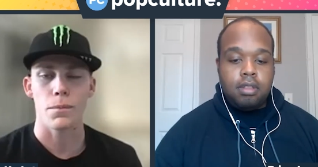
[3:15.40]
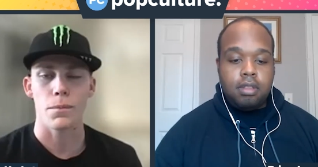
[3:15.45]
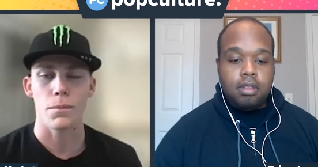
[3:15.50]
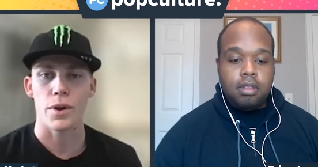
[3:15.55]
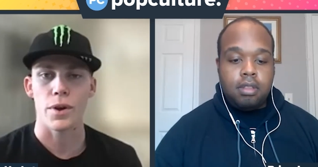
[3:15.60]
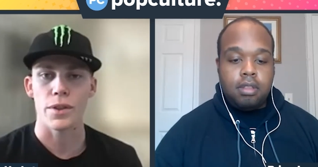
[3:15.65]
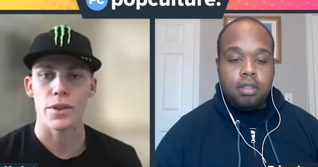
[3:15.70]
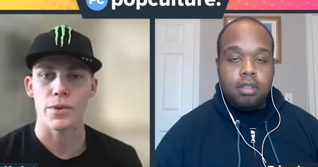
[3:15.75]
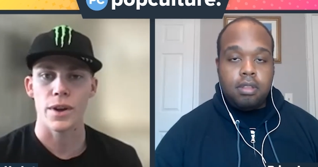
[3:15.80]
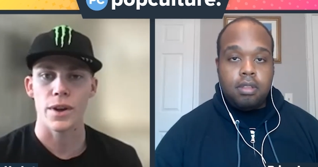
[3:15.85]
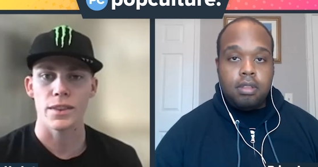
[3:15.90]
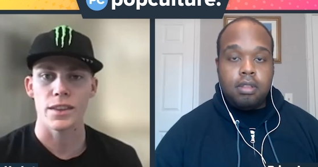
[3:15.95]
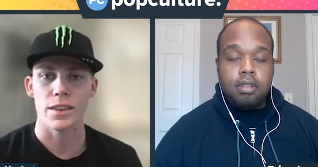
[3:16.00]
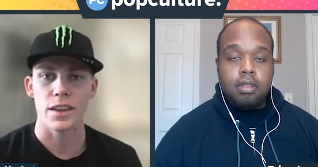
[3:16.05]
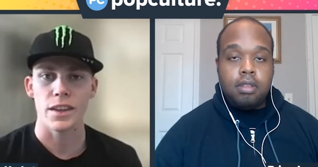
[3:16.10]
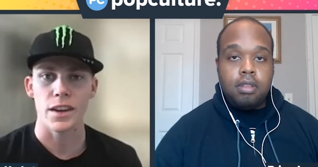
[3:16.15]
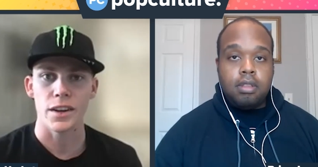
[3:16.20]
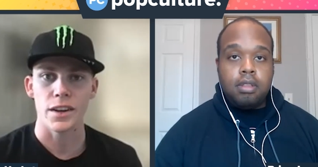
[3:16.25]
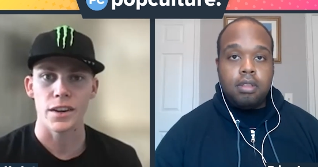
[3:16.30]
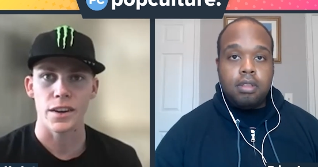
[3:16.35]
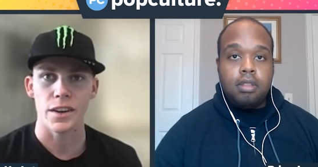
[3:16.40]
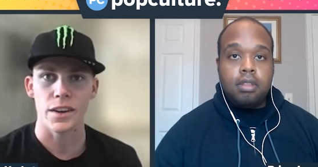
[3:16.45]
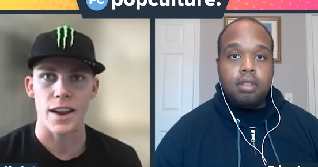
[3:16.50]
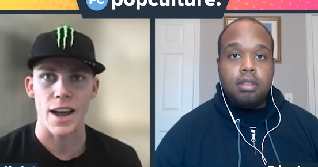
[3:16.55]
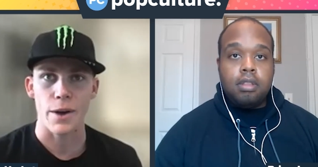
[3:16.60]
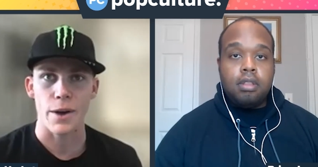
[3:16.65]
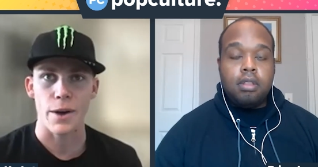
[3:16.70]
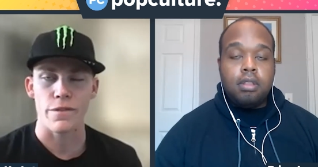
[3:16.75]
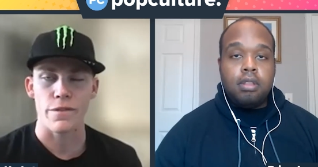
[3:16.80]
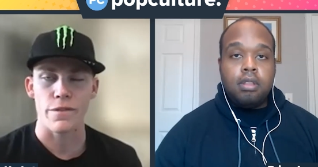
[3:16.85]
Speaker 1: point throughout the year, and
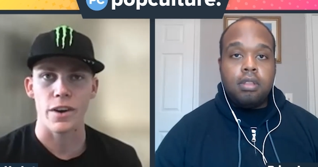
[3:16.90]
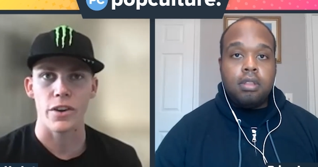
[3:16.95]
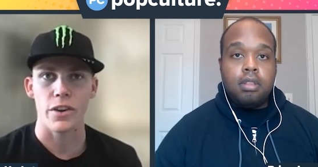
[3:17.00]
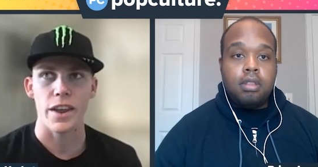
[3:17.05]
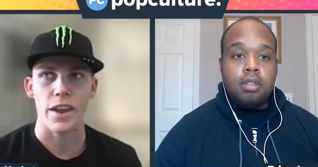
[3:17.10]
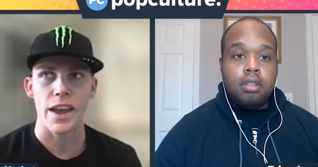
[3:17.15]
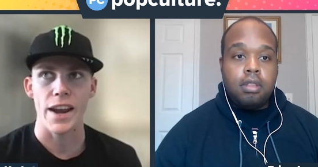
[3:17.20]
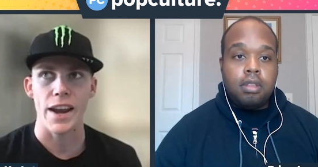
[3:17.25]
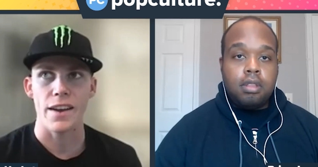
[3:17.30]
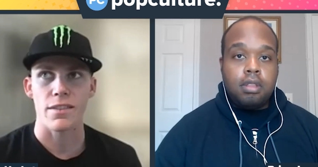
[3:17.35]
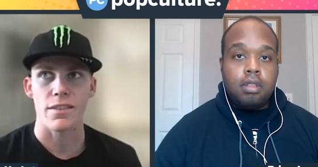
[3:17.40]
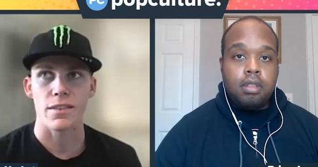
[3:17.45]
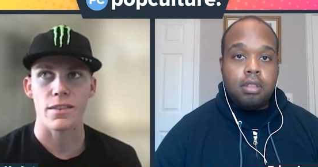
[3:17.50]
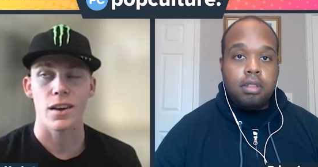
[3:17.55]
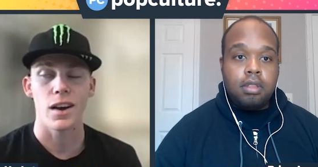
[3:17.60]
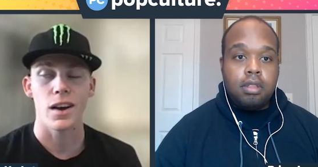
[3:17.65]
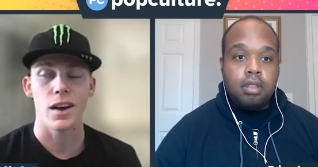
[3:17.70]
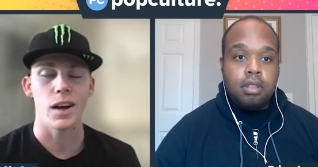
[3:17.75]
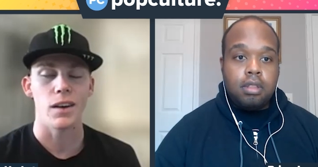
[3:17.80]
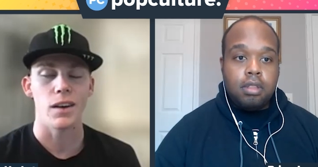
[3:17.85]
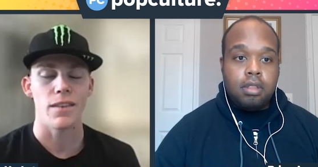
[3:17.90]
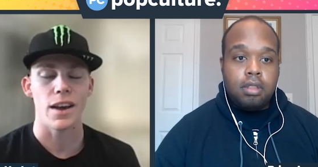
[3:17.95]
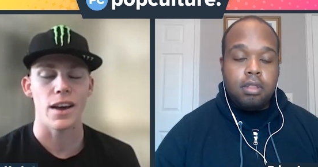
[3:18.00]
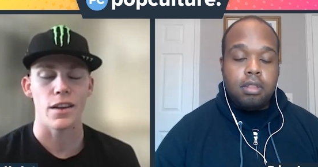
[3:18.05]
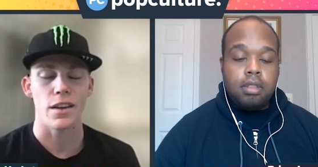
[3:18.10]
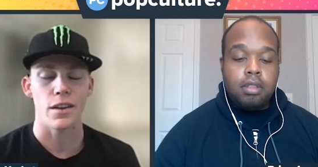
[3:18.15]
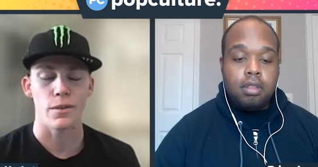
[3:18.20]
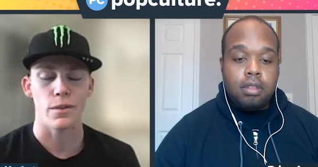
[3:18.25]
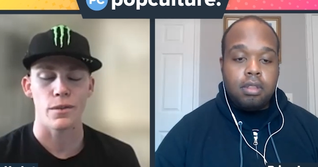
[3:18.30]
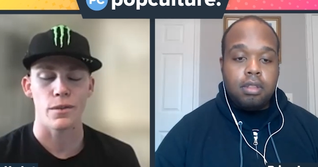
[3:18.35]
now we fell to eighth. Um had
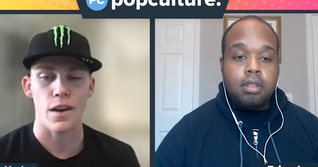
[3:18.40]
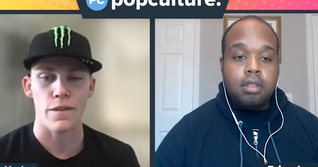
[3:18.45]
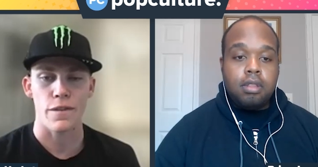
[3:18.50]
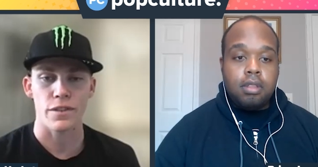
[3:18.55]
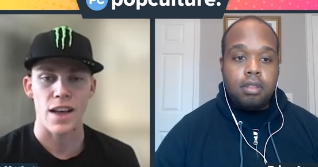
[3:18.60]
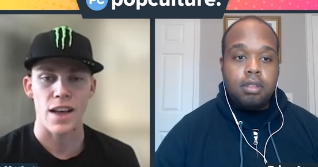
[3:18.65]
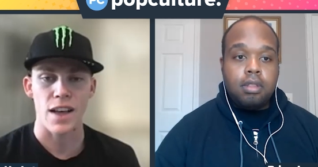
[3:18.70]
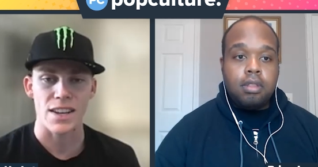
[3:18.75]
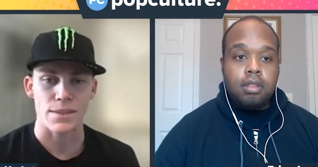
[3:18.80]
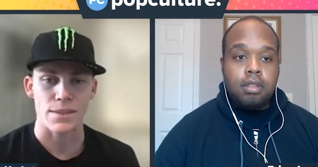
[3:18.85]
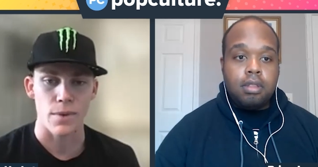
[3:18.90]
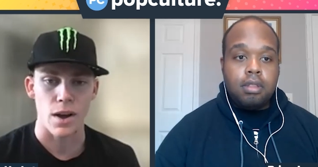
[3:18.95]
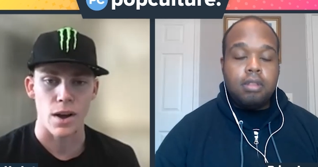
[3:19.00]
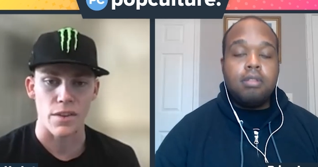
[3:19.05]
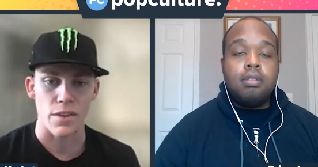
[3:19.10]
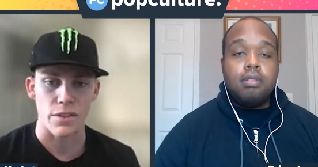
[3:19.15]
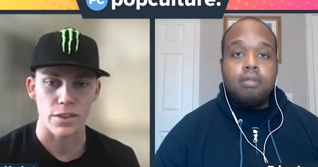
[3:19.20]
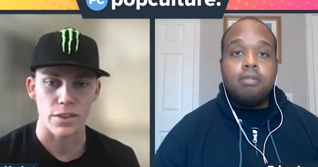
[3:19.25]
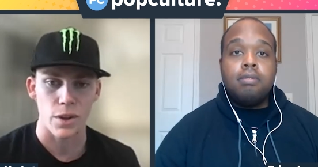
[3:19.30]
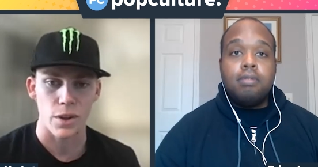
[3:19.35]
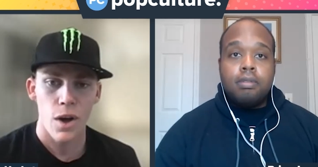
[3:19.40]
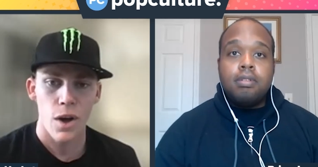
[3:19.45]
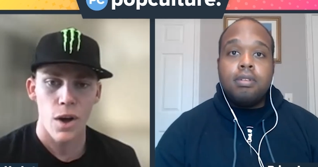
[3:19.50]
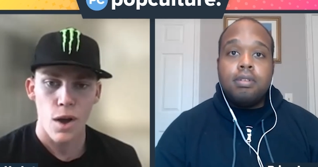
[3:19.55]
a rough last month, so